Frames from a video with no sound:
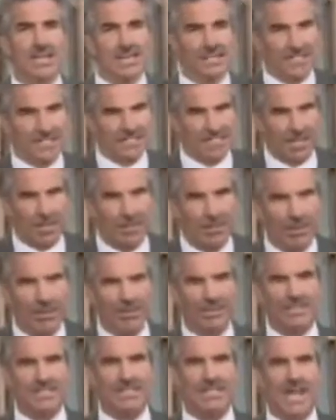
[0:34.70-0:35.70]
to someone in
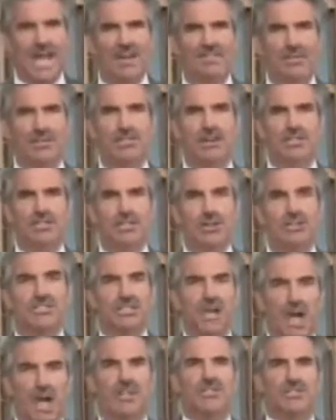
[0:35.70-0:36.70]
the staff to make sure it's
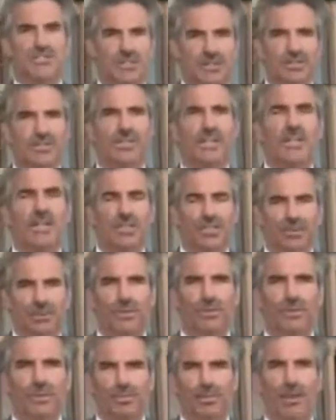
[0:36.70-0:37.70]
ushered
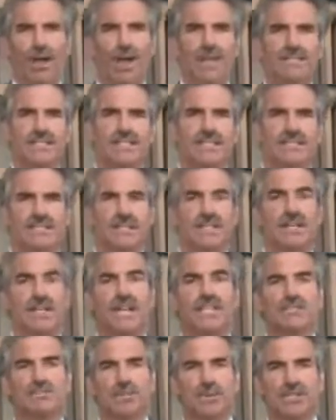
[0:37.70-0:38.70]
through the process in an
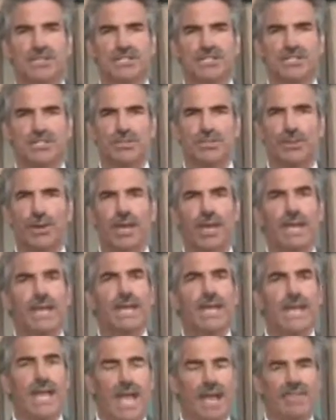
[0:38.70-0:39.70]
expeditious way.
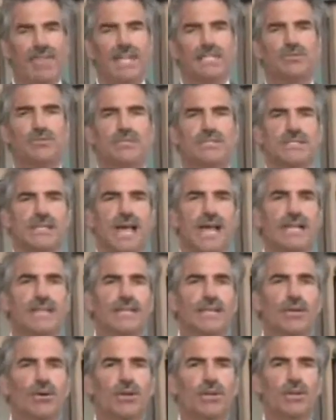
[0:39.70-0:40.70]
And that's what's
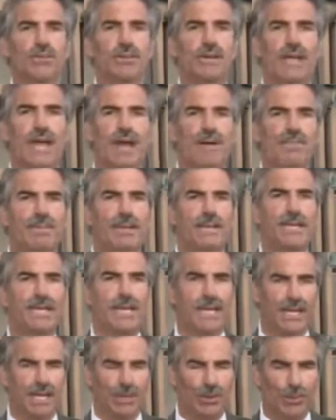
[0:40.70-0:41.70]
likely going to be happening
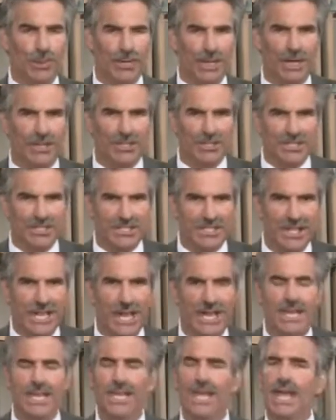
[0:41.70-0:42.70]
here, we
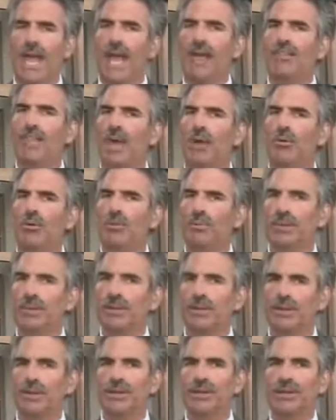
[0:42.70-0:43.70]
understand, and that will be
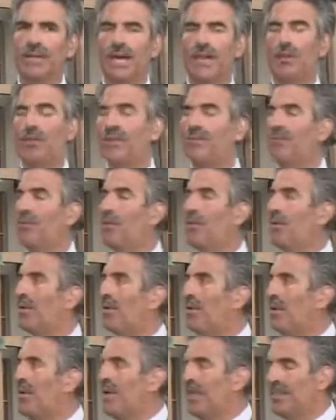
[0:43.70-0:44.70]
good not only
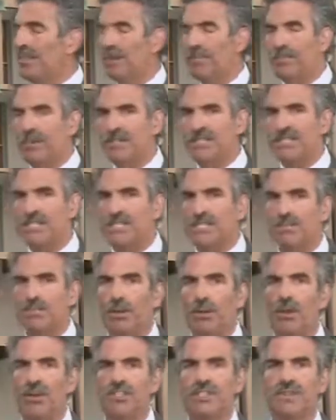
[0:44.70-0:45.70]
for the business but
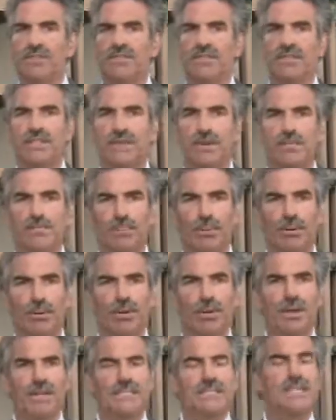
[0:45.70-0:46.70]
also for the
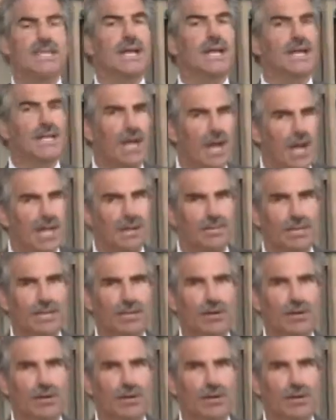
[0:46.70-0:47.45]
employees and the economy